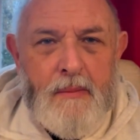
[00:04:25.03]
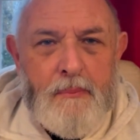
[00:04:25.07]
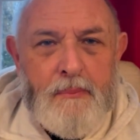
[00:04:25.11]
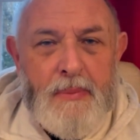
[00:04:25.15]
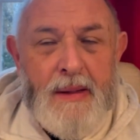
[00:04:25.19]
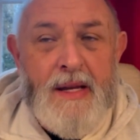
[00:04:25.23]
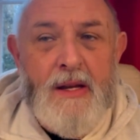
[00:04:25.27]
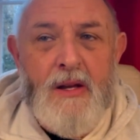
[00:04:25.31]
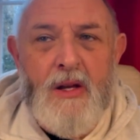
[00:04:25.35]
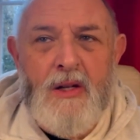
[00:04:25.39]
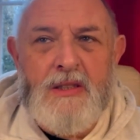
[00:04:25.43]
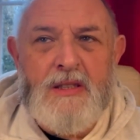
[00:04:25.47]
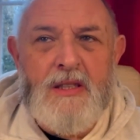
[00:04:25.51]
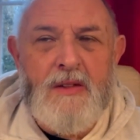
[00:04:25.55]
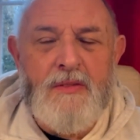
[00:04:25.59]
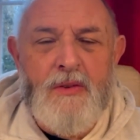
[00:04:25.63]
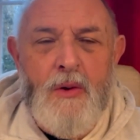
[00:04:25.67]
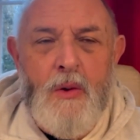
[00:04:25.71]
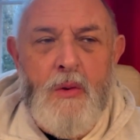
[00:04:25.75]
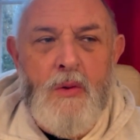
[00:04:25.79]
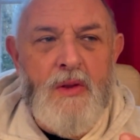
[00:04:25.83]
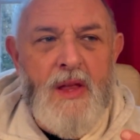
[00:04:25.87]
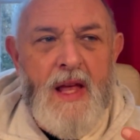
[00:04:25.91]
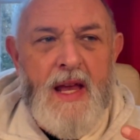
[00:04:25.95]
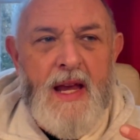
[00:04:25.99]
because of
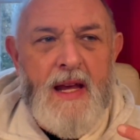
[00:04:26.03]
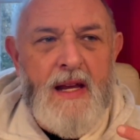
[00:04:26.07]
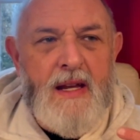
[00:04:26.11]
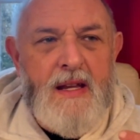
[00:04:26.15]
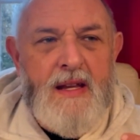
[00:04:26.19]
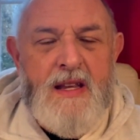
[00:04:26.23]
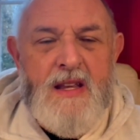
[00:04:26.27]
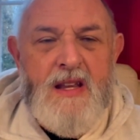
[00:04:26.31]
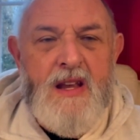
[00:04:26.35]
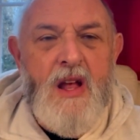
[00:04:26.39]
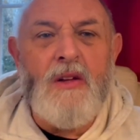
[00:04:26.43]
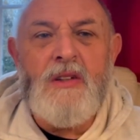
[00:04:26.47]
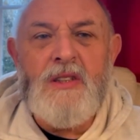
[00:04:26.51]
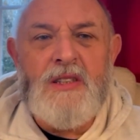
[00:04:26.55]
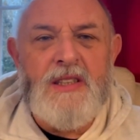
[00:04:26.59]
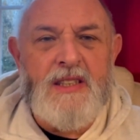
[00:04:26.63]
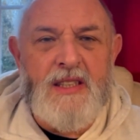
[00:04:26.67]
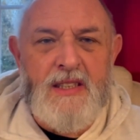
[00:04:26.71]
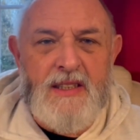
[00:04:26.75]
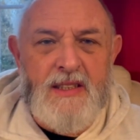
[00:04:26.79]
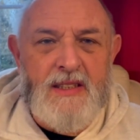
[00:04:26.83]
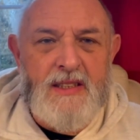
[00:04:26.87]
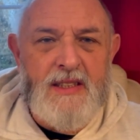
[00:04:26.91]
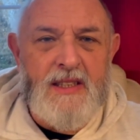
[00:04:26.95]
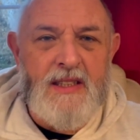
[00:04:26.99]
all the
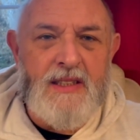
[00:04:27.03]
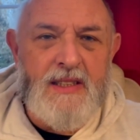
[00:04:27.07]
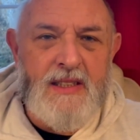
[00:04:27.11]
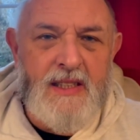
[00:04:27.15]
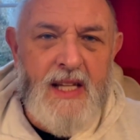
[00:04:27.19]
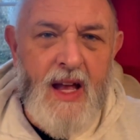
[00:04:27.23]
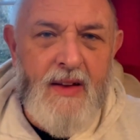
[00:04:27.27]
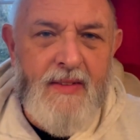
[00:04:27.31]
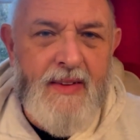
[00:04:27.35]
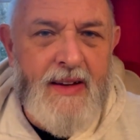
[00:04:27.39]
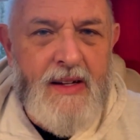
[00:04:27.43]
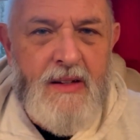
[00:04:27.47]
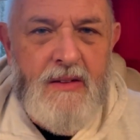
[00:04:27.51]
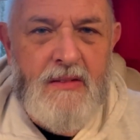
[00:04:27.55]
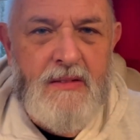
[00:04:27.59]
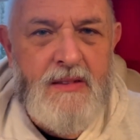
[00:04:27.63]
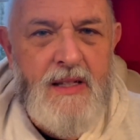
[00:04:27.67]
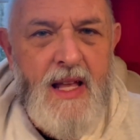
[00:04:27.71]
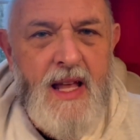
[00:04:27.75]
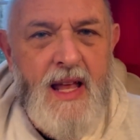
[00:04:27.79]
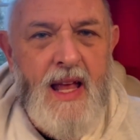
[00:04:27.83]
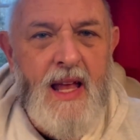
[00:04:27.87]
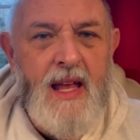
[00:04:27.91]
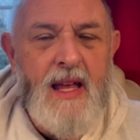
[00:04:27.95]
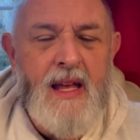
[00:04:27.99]
nonsense that's going on
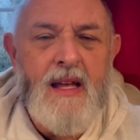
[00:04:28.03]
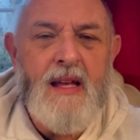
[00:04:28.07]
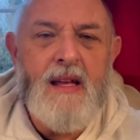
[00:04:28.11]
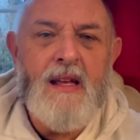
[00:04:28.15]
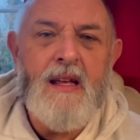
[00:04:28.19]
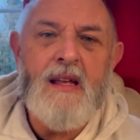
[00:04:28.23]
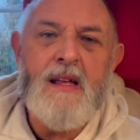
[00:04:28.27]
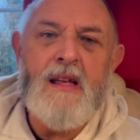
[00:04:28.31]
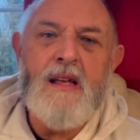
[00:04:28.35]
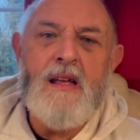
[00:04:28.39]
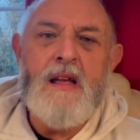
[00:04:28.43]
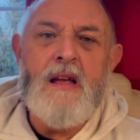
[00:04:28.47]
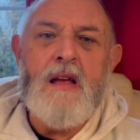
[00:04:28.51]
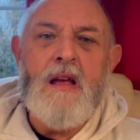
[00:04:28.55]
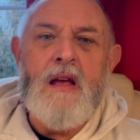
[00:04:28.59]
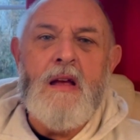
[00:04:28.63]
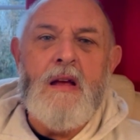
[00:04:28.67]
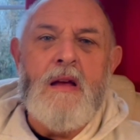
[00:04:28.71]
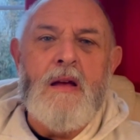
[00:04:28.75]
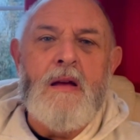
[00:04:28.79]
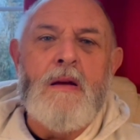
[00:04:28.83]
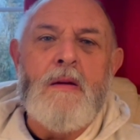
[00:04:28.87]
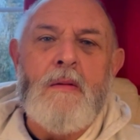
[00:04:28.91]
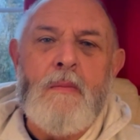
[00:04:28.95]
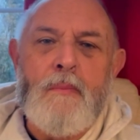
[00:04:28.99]
there.
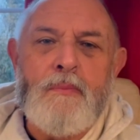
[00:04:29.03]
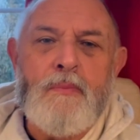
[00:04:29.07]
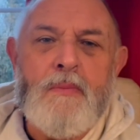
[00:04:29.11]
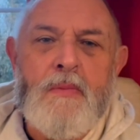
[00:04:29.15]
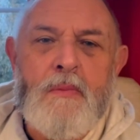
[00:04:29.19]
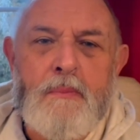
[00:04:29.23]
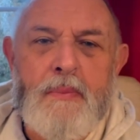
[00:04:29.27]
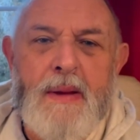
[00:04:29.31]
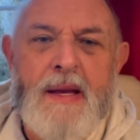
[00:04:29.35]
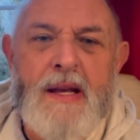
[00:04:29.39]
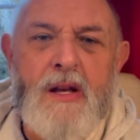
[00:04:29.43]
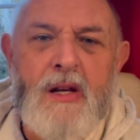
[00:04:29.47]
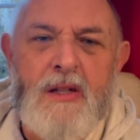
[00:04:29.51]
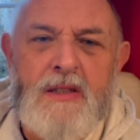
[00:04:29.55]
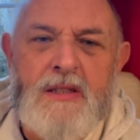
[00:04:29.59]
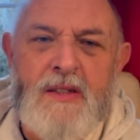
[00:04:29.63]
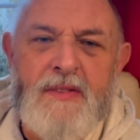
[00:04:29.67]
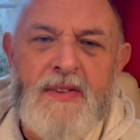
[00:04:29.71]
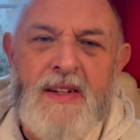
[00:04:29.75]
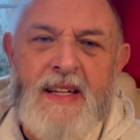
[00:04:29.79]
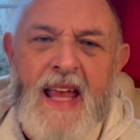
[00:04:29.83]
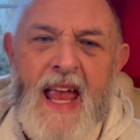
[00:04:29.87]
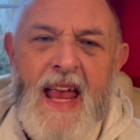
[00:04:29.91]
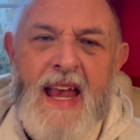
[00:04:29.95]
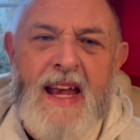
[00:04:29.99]
Because
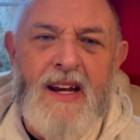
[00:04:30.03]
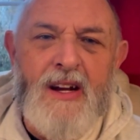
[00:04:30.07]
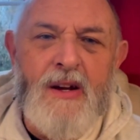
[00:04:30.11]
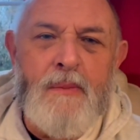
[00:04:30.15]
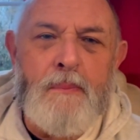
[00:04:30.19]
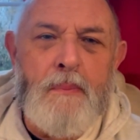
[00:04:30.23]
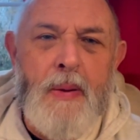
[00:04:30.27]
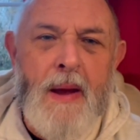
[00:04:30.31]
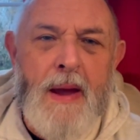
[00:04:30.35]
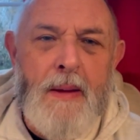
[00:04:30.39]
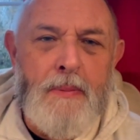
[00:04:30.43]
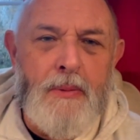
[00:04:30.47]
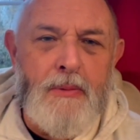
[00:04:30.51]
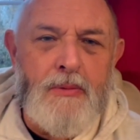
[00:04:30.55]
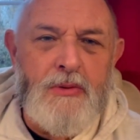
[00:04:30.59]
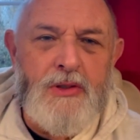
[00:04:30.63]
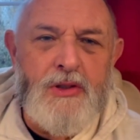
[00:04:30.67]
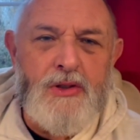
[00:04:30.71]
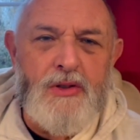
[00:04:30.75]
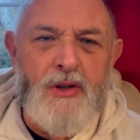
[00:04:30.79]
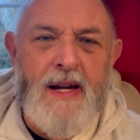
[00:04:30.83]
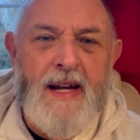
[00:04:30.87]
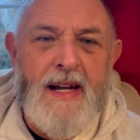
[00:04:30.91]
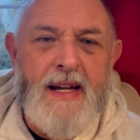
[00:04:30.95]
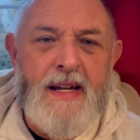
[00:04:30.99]
of, again, people's
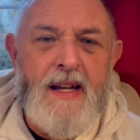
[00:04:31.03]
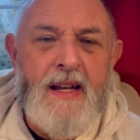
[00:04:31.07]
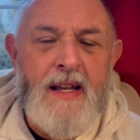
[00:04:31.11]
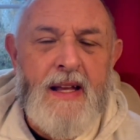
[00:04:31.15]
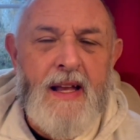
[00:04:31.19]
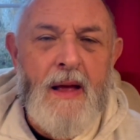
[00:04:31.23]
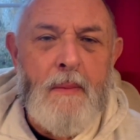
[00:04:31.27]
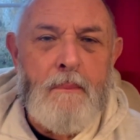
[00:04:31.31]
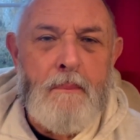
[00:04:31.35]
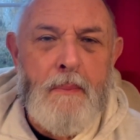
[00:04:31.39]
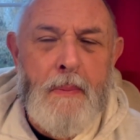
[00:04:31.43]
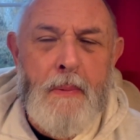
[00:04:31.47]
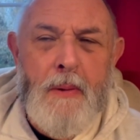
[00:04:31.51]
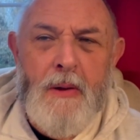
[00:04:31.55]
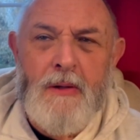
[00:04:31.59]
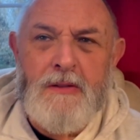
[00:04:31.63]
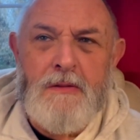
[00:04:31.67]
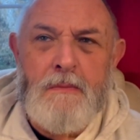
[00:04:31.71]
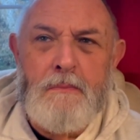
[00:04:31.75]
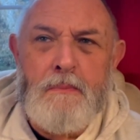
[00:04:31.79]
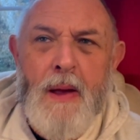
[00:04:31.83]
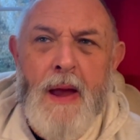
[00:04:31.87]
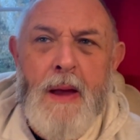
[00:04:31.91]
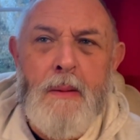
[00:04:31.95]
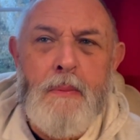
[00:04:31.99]
greed, because
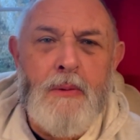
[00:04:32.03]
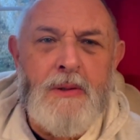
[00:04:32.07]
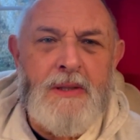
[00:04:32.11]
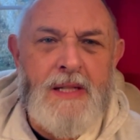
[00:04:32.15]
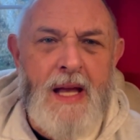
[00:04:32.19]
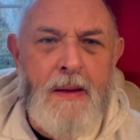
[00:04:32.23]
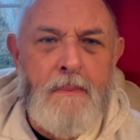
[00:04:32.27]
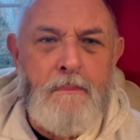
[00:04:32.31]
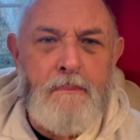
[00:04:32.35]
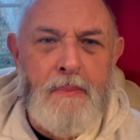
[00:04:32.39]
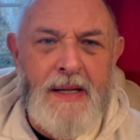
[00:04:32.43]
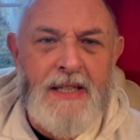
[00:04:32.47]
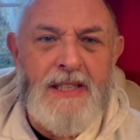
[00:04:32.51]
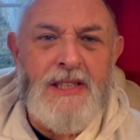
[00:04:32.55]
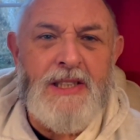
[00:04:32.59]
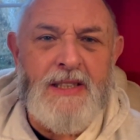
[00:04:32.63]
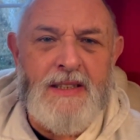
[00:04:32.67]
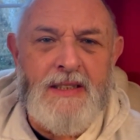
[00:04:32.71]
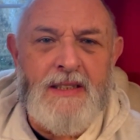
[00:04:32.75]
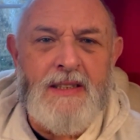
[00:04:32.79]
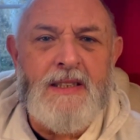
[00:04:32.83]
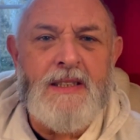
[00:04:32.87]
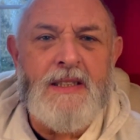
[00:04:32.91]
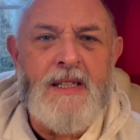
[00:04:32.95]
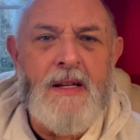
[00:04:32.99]
of people's
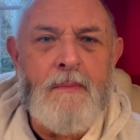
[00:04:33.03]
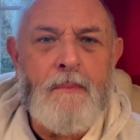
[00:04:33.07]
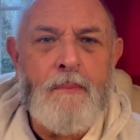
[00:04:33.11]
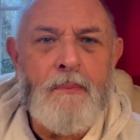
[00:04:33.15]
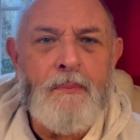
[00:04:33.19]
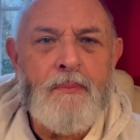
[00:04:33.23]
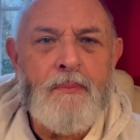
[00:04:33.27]
ambitions.